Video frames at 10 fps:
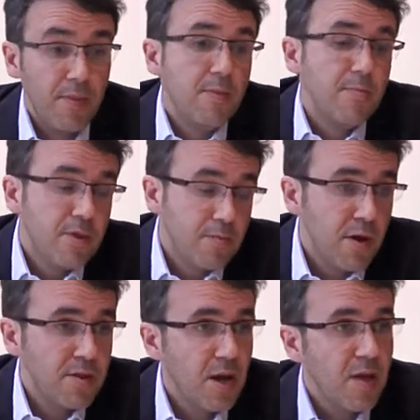But
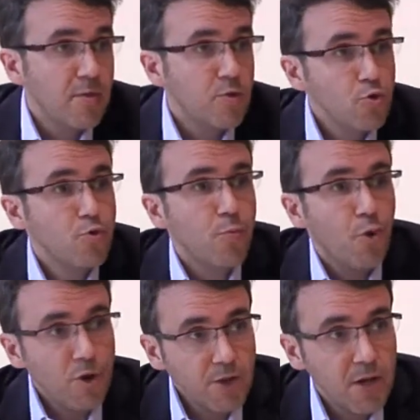despite that, due to
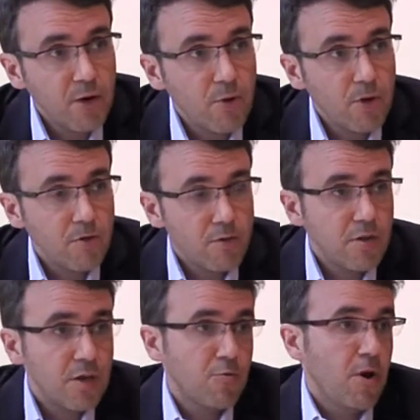political
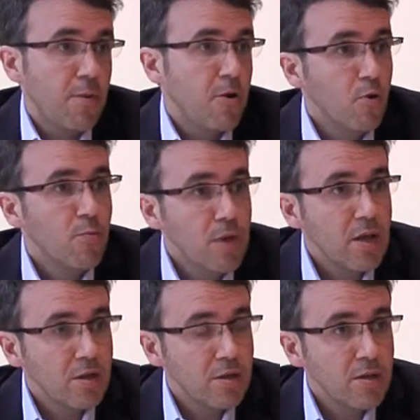reasons, they try by all
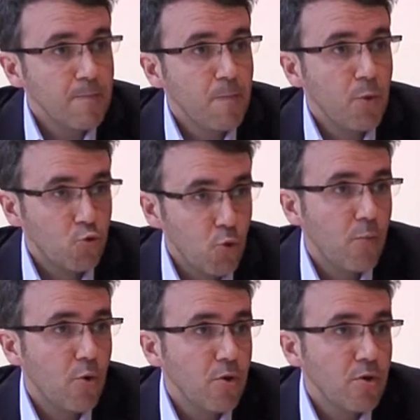means
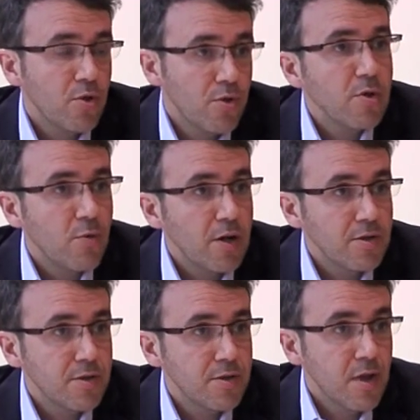to avoid the
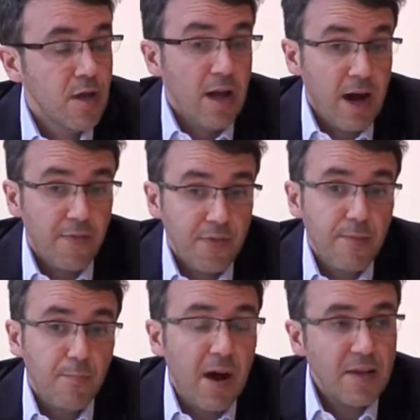crisis.
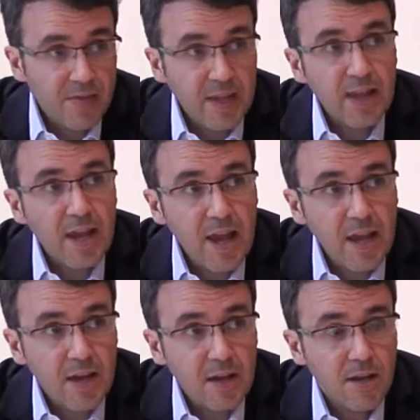And by
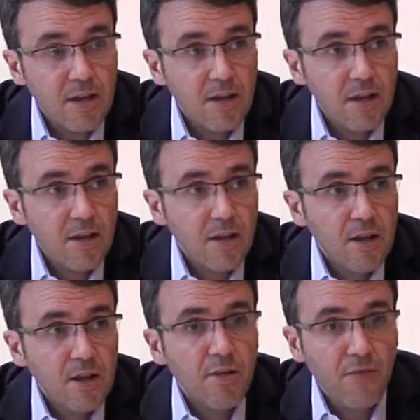delaying
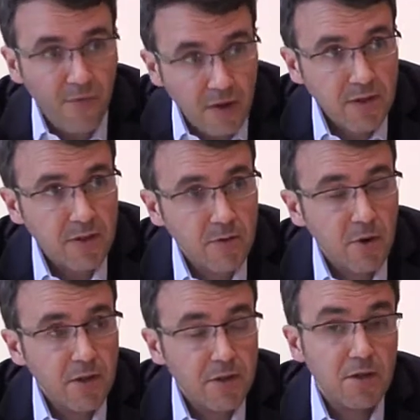facing the
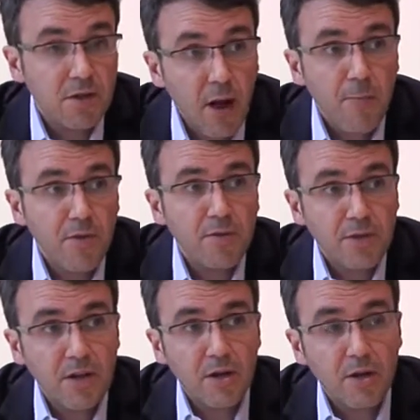crisis,
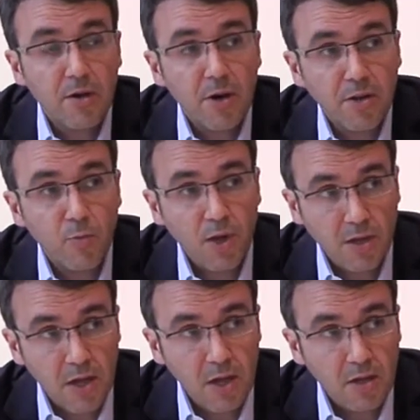sometimes the crisis,
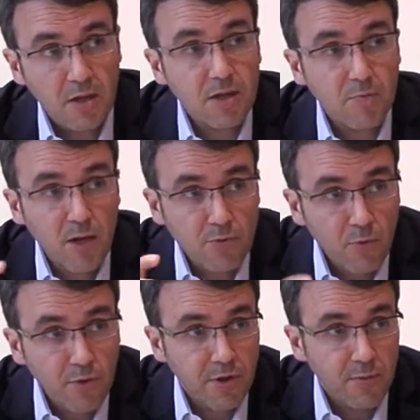when it hits, is
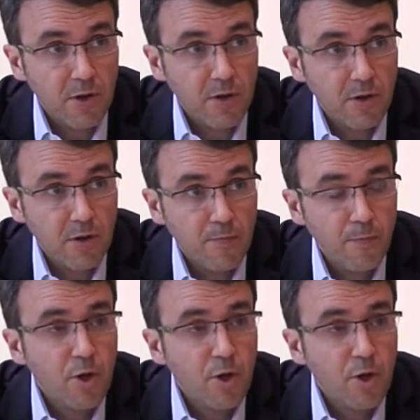much more severe.